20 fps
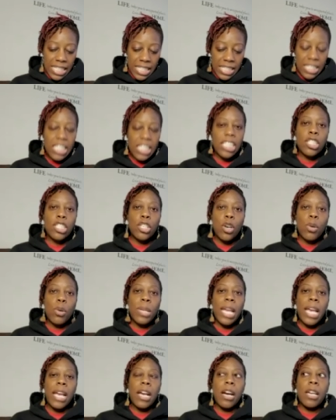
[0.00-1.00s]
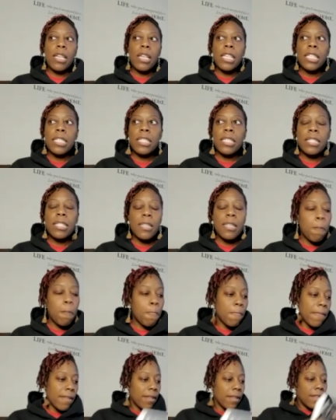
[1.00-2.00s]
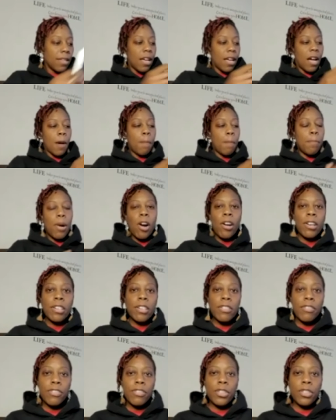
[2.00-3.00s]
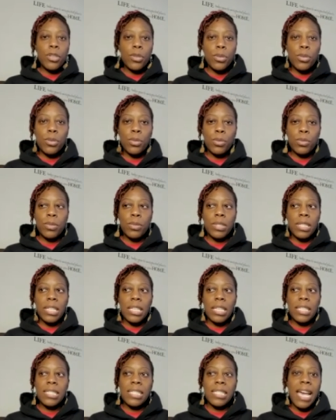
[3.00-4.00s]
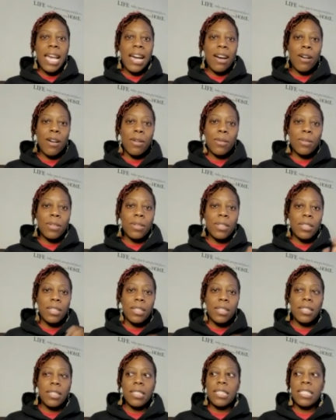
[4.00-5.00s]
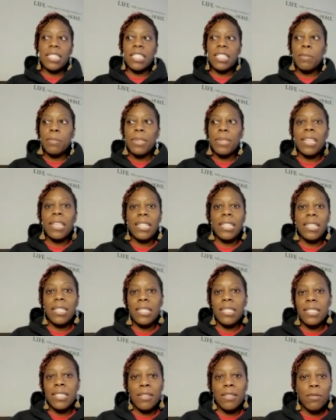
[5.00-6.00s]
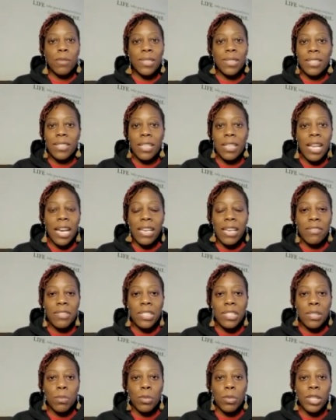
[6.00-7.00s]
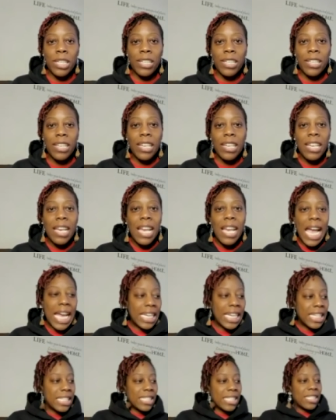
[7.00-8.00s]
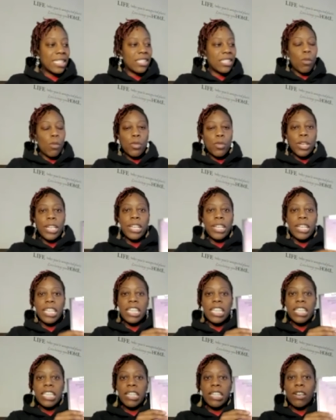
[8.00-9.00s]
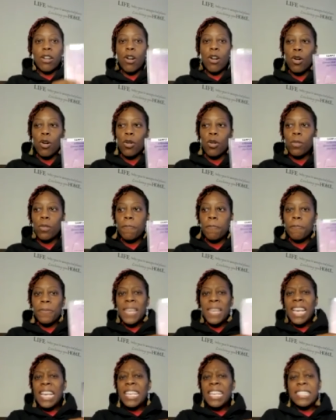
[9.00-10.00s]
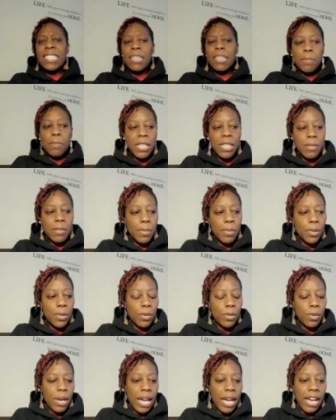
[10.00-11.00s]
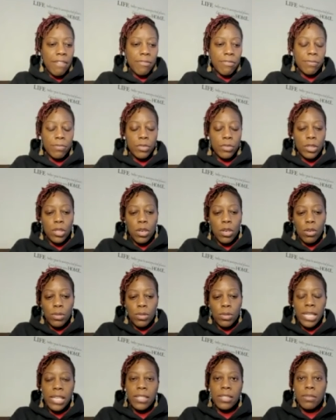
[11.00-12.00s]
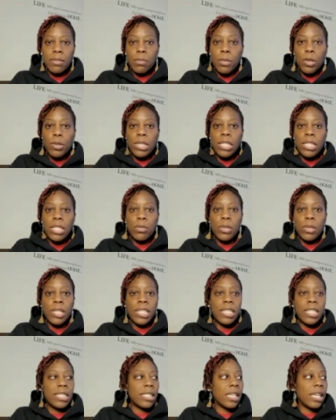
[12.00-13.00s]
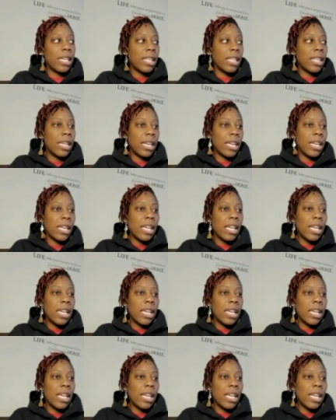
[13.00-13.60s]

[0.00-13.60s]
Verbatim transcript: just know that it's a part of you is now simulated in someone's life somewhere mm. and it's somewhere in their home some people have, you know, testimonies where they say they,